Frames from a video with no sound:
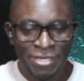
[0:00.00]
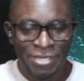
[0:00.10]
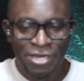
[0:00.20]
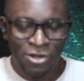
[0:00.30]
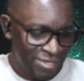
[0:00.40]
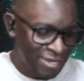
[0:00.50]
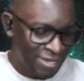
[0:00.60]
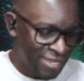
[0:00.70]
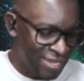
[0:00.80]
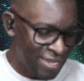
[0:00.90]
All right,
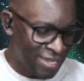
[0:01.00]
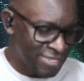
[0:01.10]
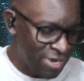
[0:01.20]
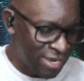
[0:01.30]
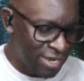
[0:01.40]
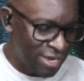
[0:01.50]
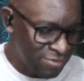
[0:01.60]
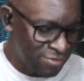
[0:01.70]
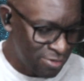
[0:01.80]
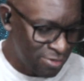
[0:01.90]
I guess I might
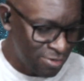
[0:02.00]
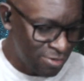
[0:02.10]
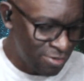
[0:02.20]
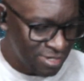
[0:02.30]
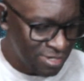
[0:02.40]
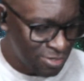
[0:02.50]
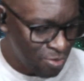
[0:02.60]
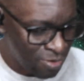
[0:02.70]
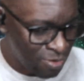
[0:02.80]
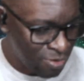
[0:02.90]
have to just go
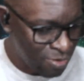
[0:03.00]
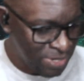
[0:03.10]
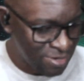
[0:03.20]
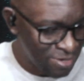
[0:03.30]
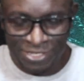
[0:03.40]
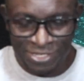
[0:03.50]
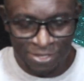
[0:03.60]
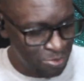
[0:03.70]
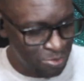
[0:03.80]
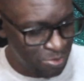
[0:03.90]
on because nothing
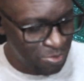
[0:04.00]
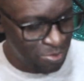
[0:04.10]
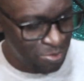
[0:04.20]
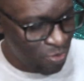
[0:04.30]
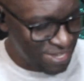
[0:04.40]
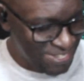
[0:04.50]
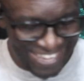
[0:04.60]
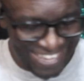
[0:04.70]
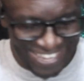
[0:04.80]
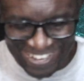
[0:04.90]
seems to be working today.